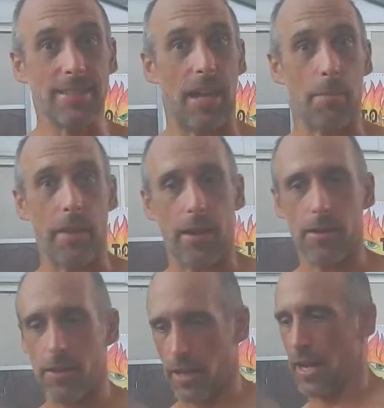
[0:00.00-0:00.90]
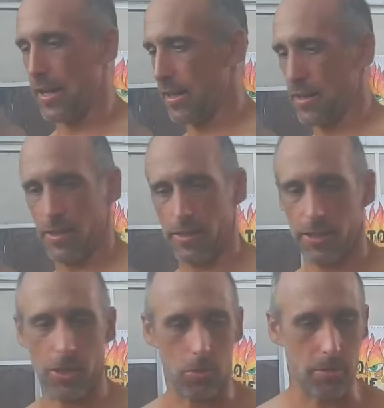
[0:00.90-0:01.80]
stop there. I, uh,
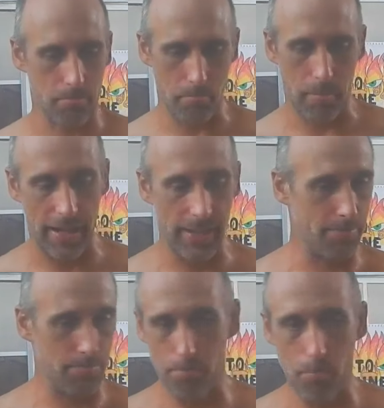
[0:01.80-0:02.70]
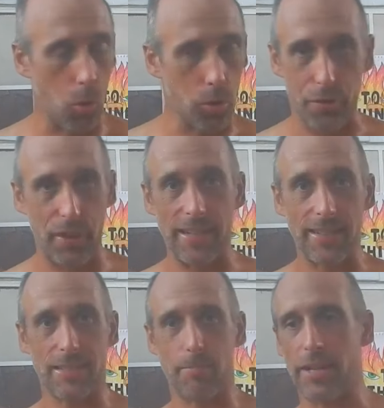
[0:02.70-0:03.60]
you know, made more
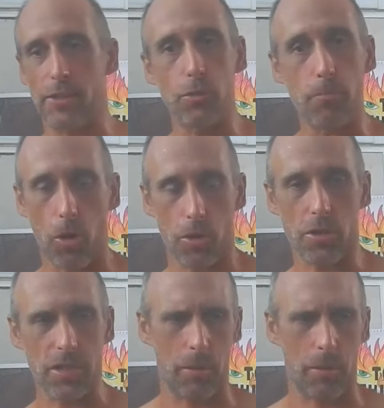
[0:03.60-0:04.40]
things, made new motors.